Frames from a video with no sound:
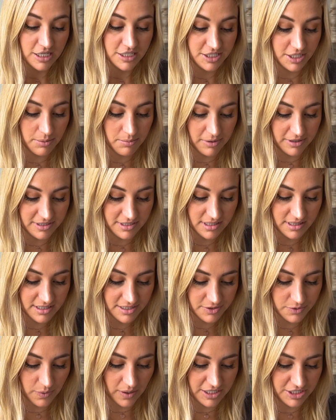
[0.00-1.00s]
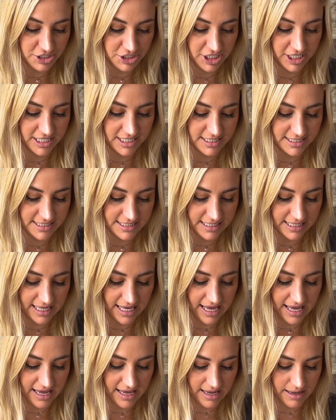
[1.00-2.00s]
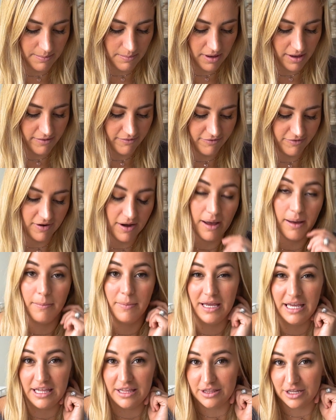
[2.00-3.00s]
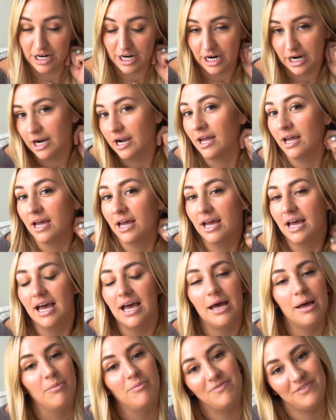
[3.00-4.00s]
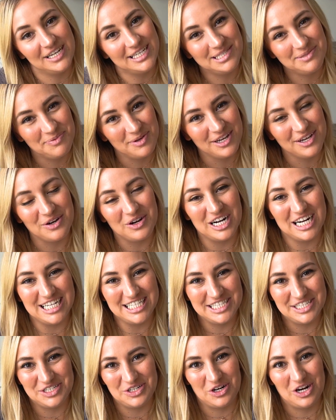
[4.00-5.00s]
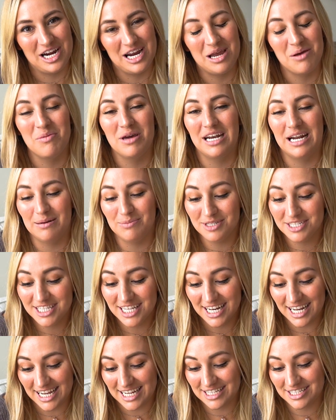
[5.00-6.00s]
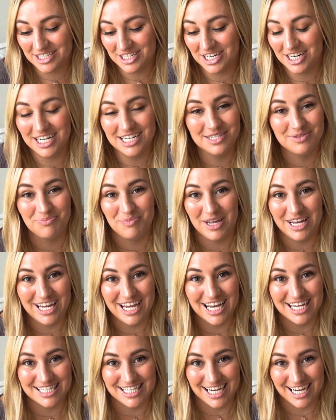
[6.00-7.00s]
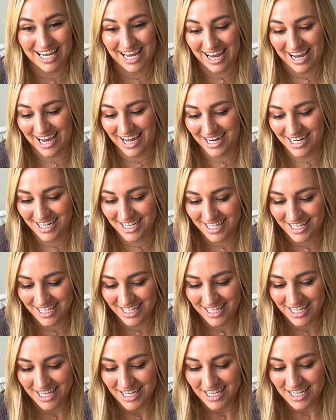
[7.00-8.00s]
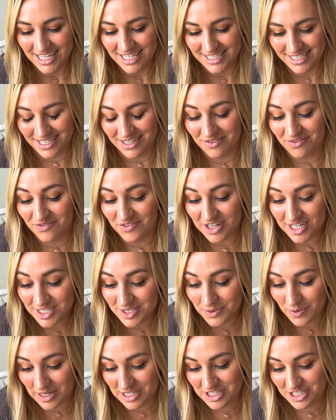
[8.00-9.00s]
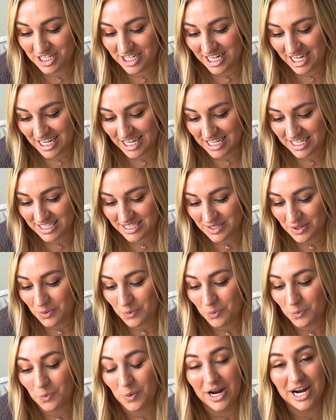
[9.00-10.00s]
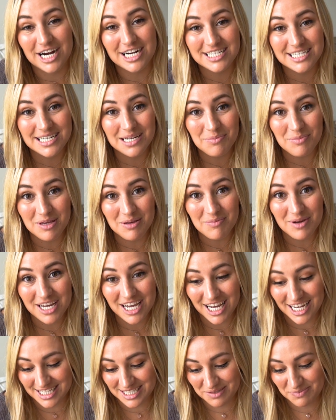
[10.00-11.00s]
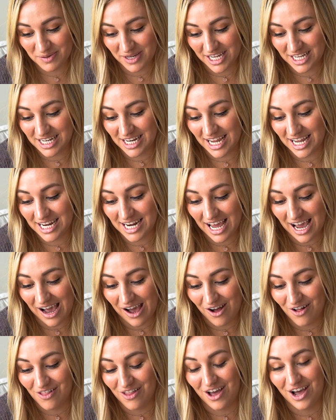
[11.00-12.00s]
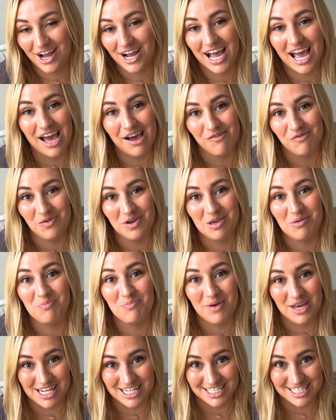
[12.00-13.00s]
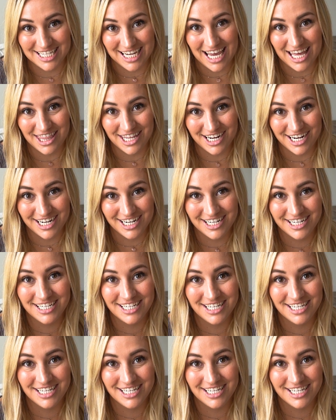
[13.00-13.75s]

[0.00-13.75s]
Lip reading: So most of these questions came from either Facebook or Instagram, and I'm just gonna answer as many as I can. So the first question is, where did I meet my husband and how long have we been together?